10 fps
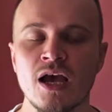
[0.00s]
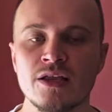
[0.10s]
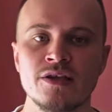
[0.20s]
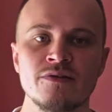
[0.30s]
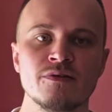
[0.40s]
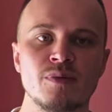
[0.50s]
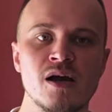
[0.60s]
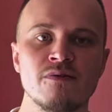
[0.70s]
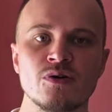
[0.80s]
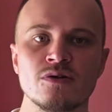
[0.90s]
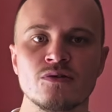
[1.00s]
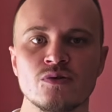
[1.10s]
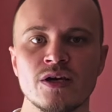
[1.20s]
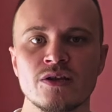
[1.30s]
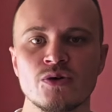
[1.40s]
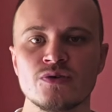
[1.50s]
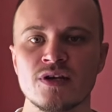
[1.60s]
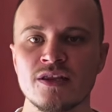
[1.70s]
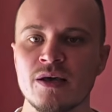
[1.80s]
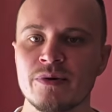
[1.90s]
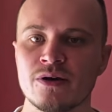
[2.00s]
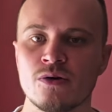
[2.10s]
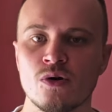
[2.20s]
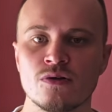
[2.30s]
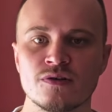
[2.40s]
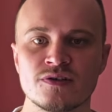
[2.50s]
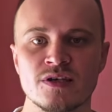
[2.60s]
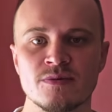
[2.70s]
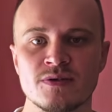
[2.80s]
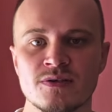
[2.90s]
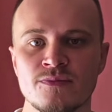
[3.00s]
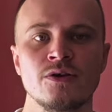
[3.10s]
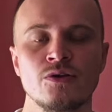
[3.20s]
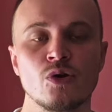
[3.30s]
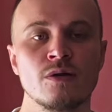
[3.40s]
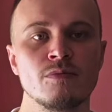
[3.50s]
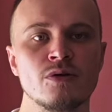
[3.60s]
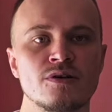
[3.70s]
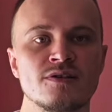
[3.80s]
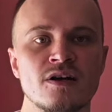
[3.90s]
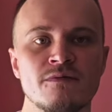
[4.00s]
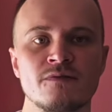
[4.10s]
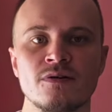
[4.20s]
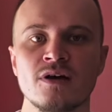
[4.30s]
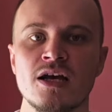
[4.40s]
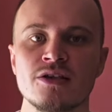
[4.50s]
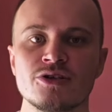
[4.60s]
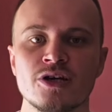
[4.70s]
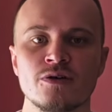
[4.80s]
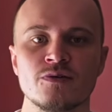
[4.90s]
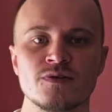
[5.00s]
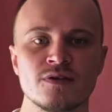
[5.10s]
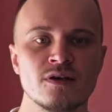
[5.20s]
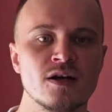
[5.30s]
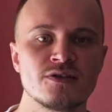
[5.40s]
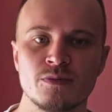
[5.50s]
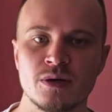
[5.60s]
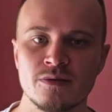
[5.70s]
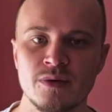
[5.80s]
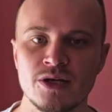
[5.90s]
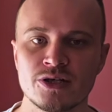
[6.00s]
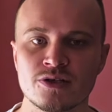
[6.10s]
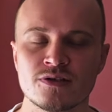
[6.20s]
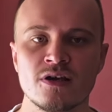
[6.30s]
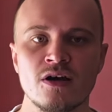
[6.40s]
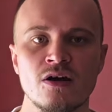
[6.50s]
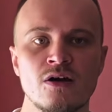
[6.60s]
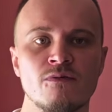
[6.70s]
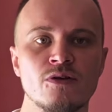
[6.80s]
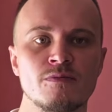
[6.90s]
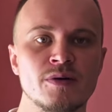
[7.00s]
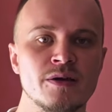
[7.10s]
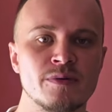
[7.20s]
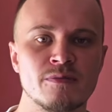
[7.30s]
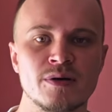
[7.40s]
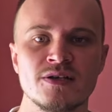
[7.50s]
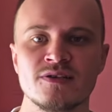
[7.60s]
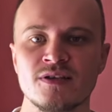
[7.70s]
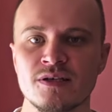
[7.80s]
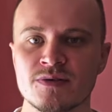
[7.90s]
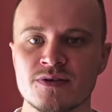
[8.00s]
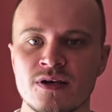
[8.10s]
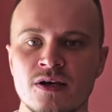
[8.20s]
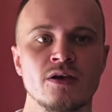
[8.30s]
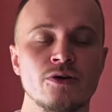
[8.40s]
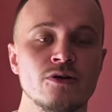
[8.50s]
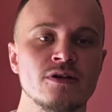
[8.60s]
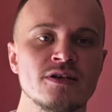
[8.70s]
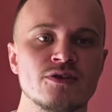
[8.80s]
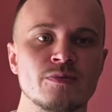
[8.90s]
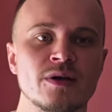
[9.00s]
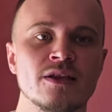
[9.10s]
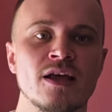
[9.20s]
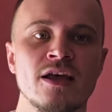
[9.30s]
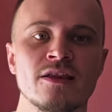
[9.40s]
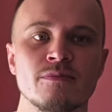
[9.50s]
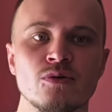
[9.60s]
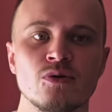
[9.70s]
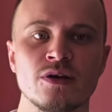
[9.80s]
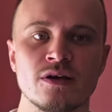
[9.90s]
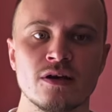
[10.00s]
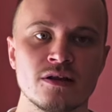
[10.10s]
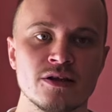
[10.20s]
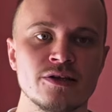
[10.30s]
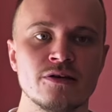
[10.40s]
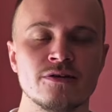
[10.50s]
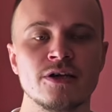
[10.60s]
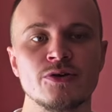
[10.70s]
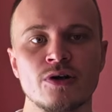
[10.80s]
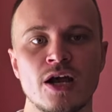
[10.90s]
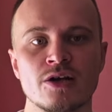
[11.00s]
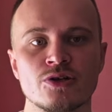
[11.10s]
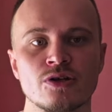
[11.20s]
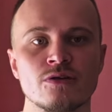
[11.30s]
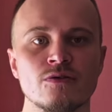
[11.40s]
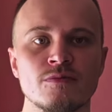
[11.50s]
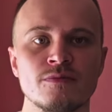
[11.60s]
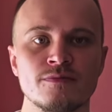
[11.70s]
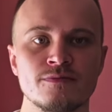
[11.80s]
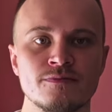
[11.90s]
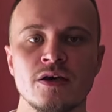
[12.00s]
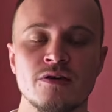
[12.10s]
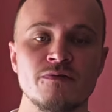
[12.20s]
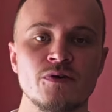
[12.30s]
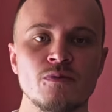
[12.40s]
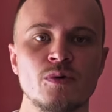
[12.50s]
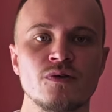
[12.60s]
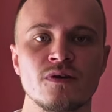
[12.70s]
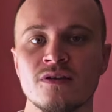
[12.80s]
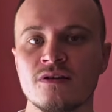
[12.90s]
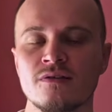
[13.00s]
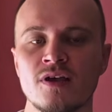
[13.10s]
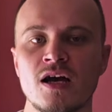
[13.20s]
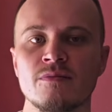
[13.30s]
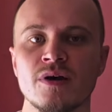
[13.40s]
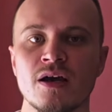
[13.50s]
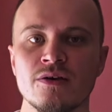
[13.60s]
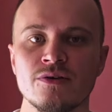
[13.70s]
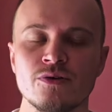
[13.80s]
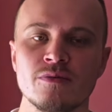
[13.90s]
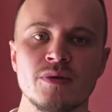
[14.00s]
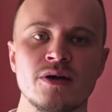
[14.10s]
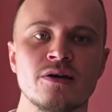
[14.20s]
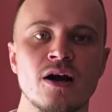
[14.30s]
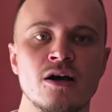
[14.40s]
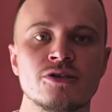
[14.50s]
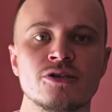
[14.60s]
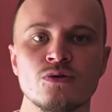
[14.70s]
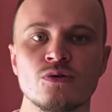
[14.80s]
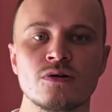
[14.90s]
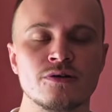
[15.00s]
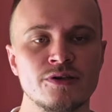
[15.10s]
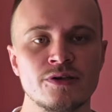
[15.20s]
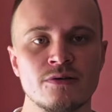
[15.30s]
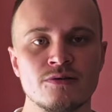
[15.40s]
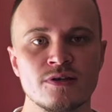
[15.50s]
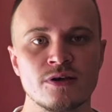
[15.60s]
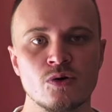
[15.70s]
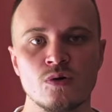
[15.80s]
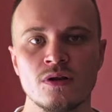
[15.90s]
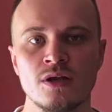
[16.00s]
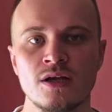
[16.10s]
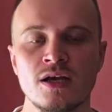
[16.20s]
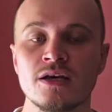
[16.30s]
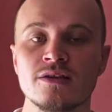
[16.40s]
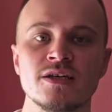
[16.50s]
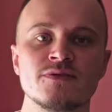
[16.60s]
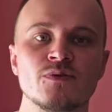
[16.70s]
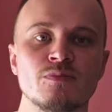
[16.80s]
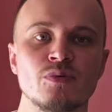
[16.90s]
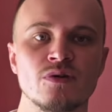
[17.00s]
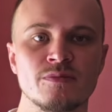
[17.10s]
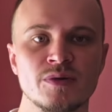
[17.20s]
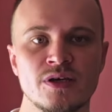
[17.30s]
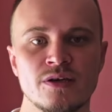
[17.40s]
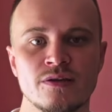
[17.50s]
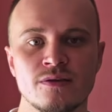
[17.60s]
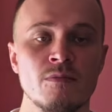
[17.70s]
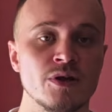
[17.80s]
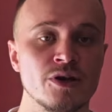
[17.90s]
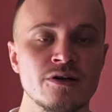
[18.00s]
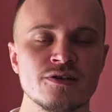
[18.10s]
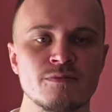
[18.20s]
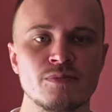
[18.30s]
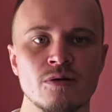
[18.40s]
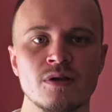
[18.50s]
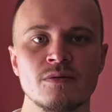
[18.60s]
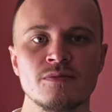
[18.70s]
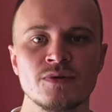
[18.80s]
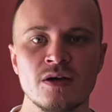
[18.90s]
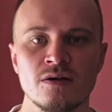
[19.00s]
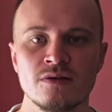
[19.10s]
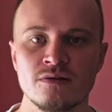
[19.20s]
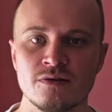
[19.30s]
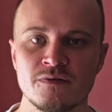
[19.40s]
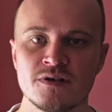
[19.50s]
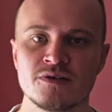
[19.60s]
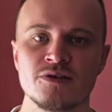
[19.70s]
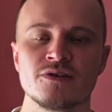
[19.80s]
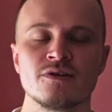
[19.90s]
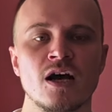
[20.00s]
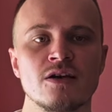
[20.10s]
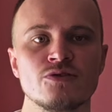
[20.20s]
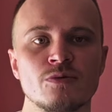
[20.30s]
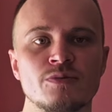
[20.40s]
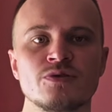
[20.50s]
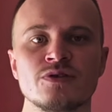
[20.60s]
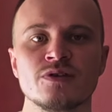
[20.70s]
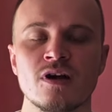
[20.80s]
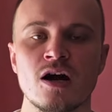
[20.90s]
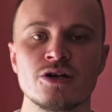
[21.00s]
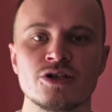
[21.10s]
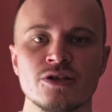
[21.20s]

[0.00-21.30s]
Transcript: and even Pywall to get those dynamic color schemes. You can blur stuff, add shadows, custom animations, wallpaper-based themes. Your desktop can end up looking cleaner than your actual room. If you put in the time, you can make Arch look ridiculously cool, and that's what pulled me in. But here's the problem. The first reason I stopped using Arch